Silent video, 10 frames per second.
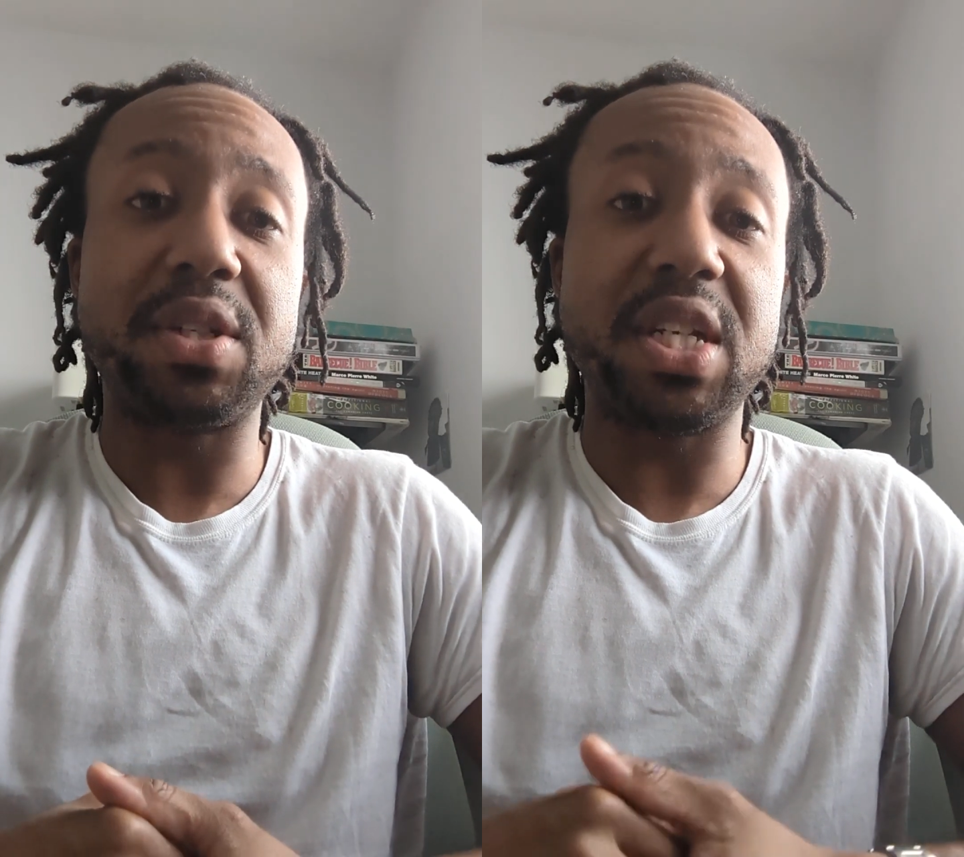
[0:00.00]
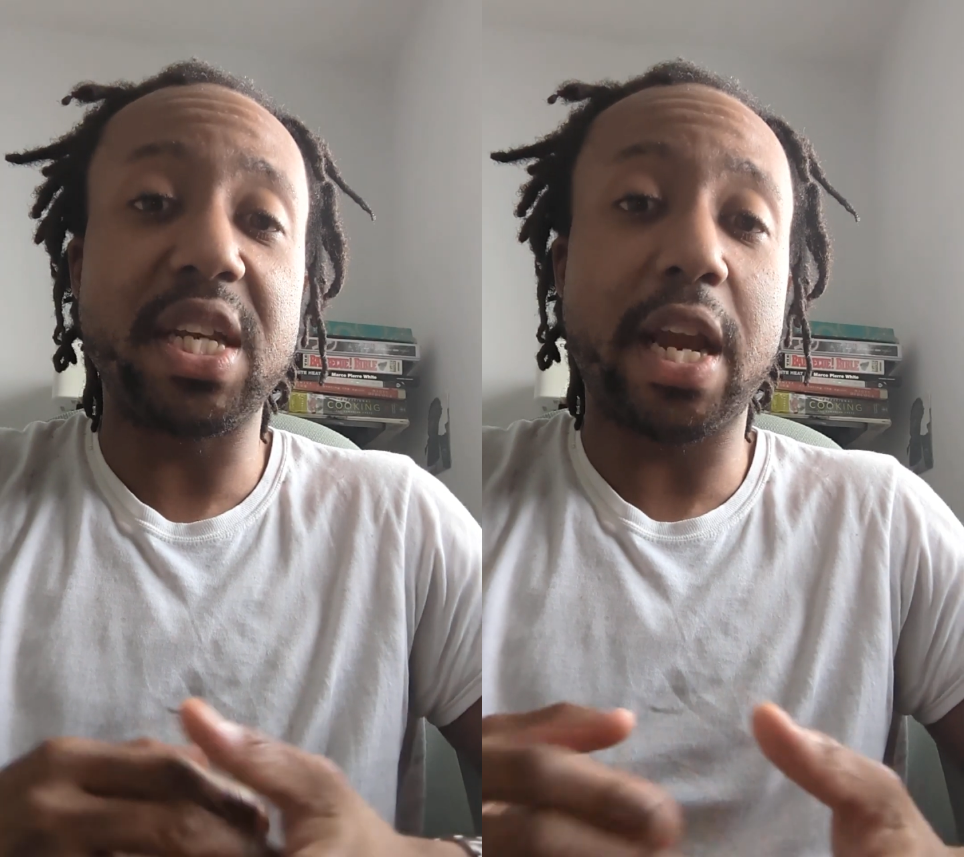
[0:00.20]

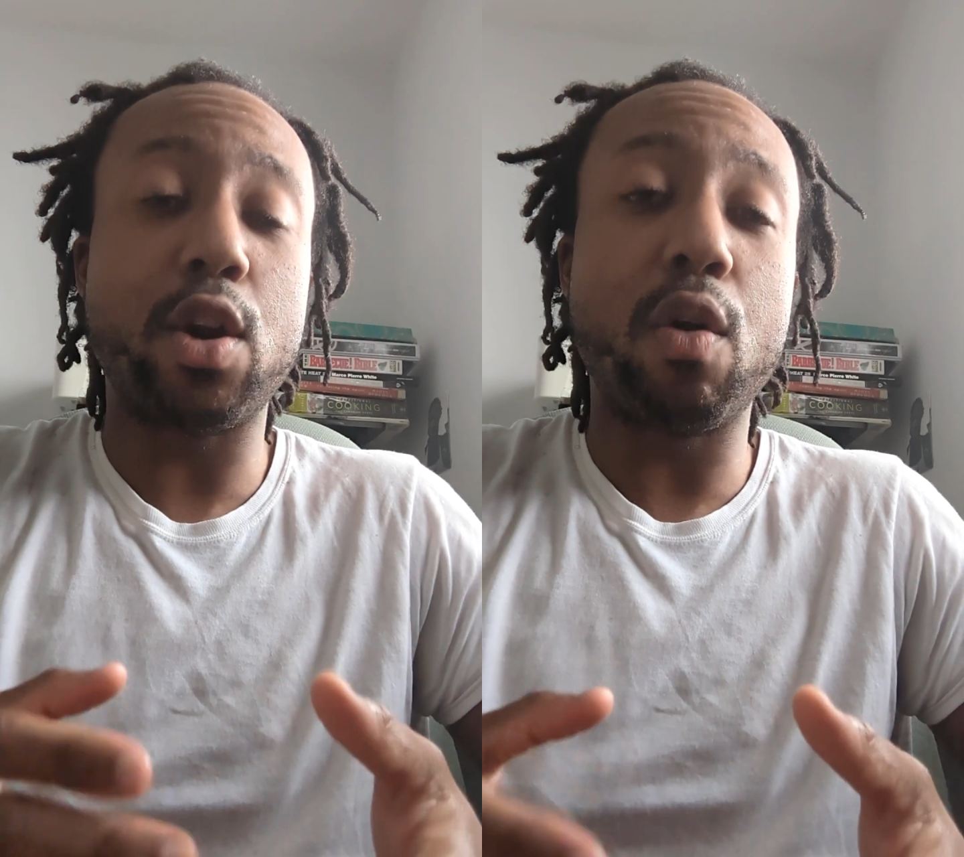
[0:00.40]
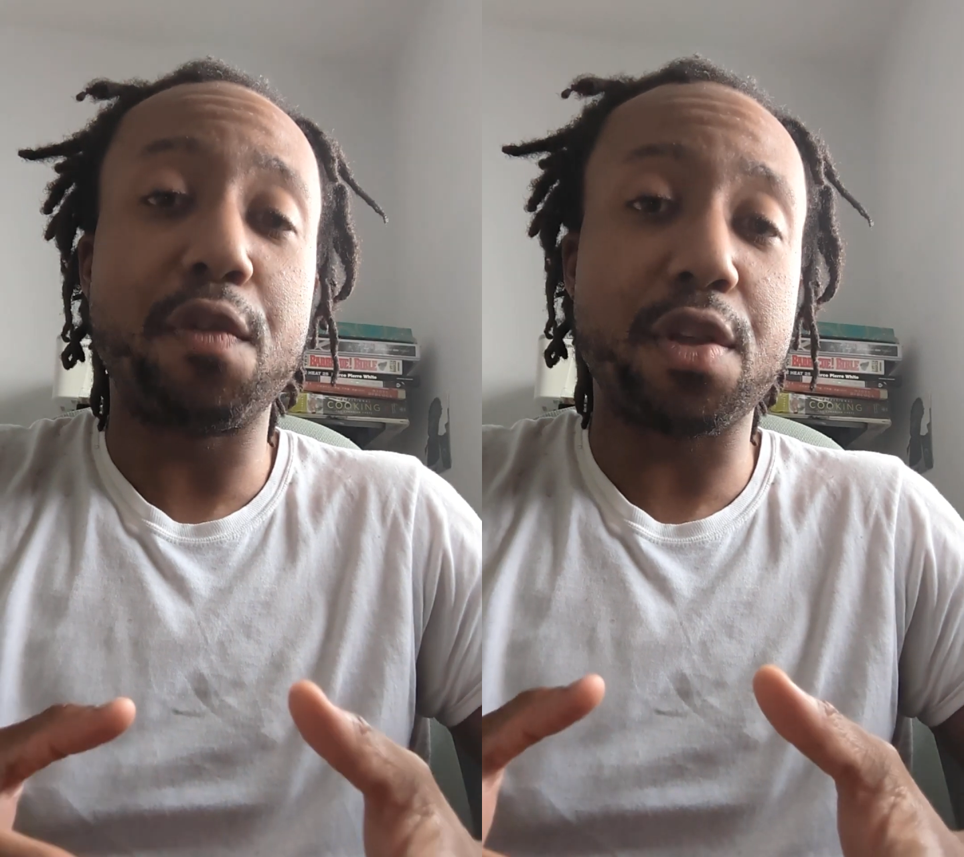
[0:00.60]
to get
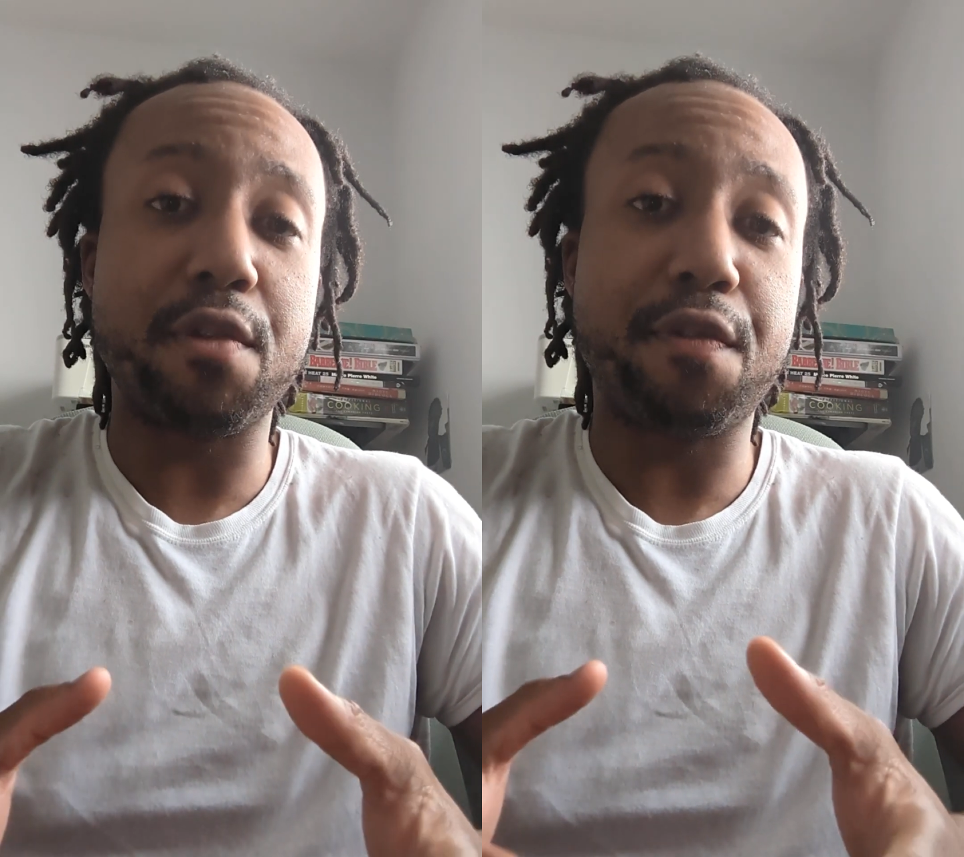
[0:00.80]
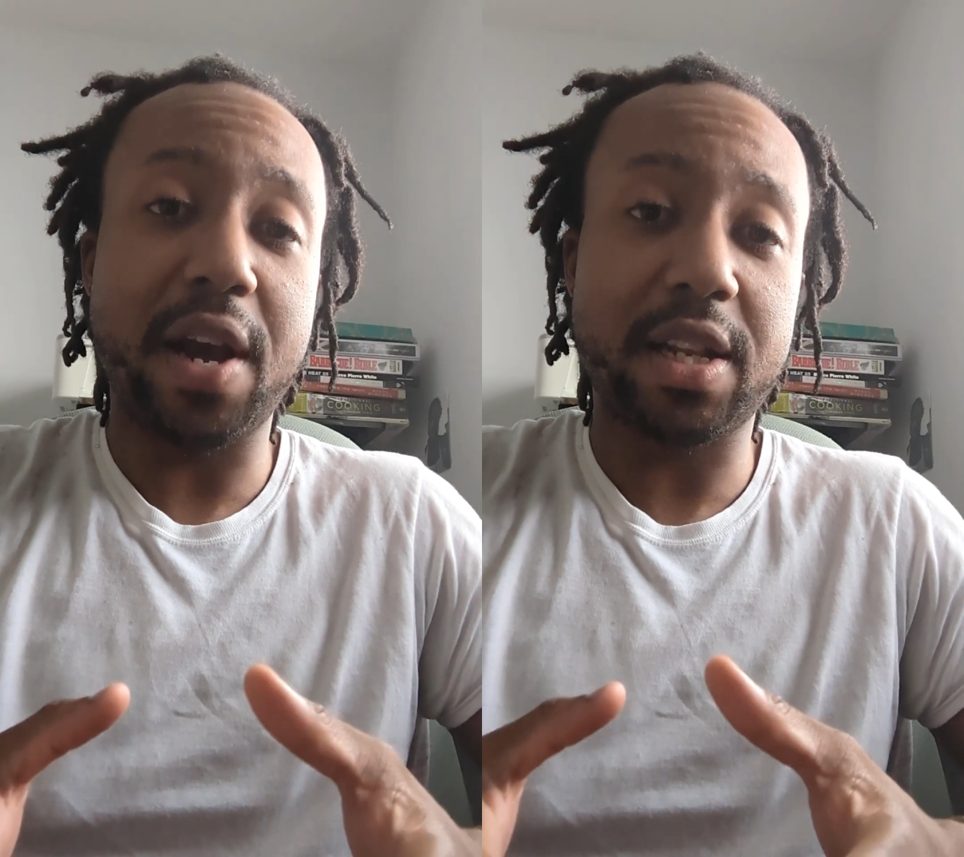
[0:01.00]
over
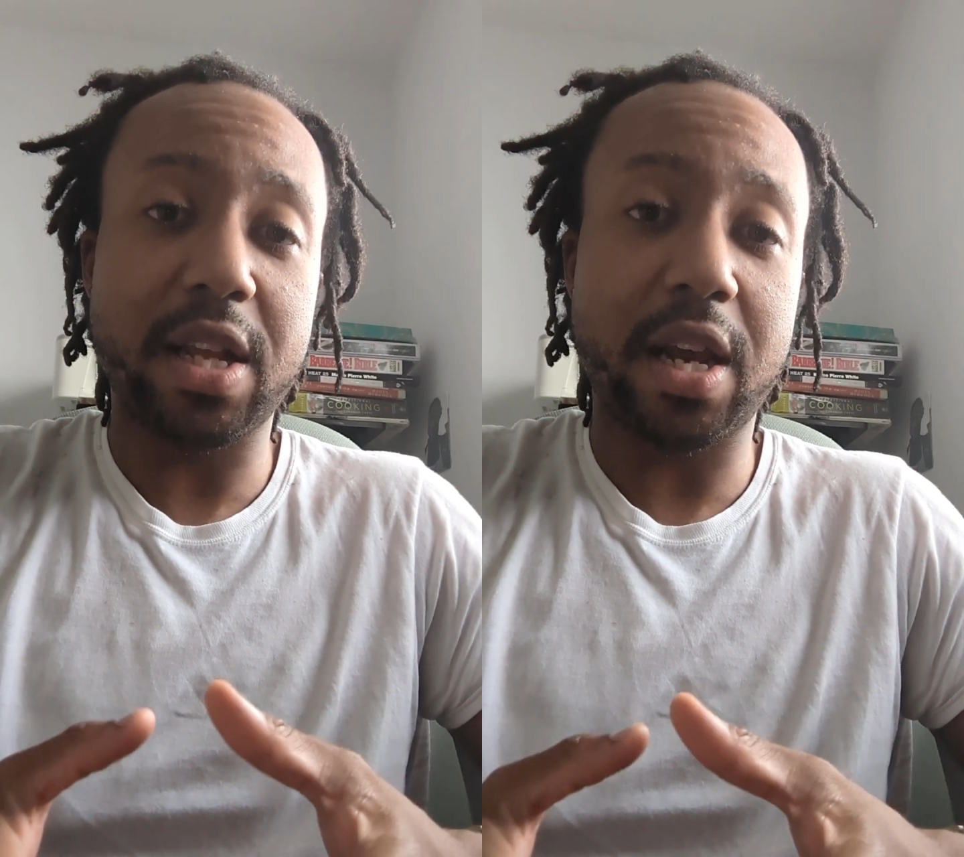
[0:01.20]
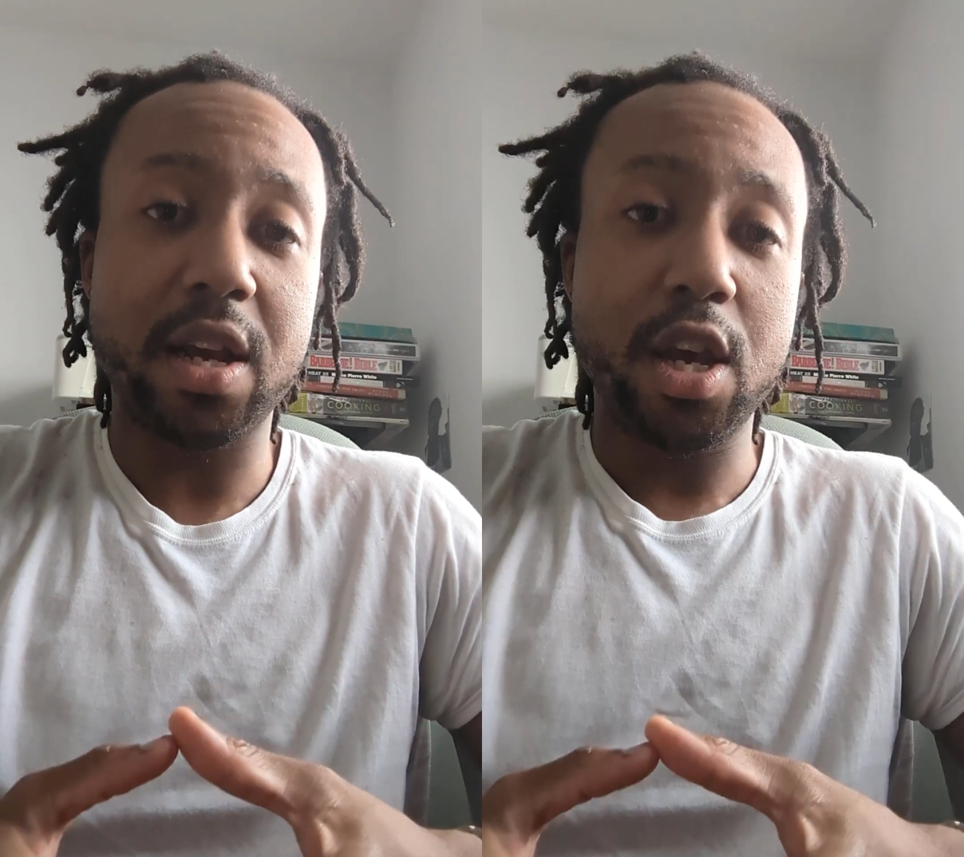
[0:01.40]
the fact
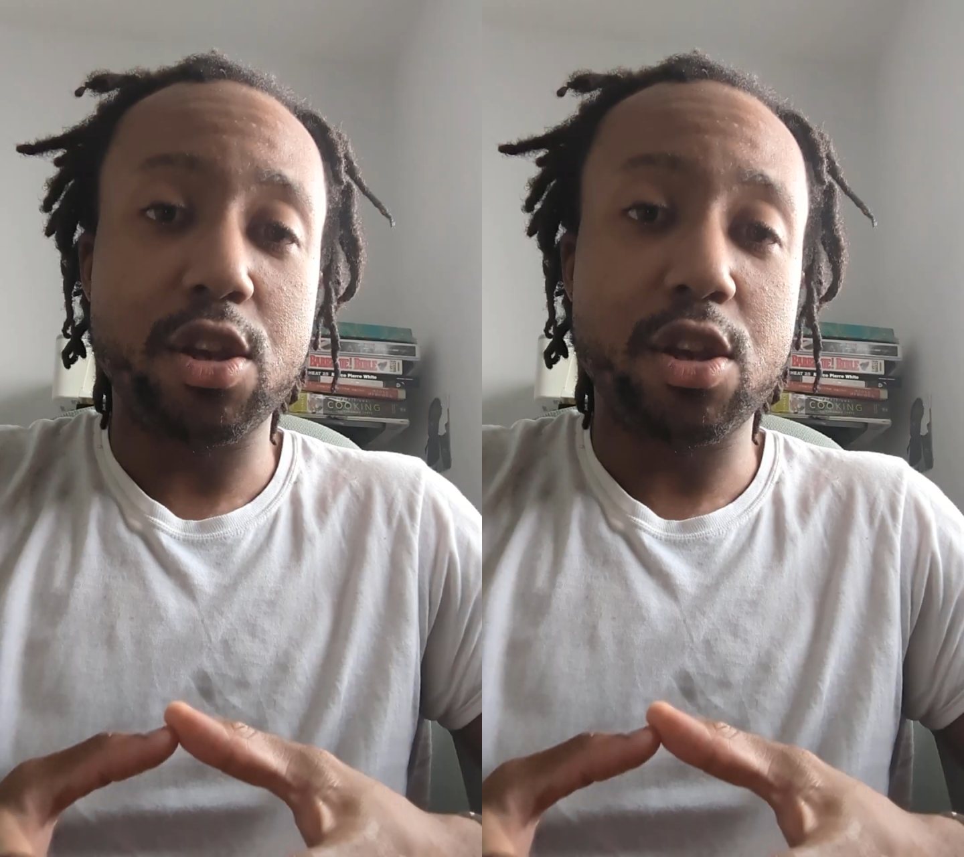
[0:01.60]
that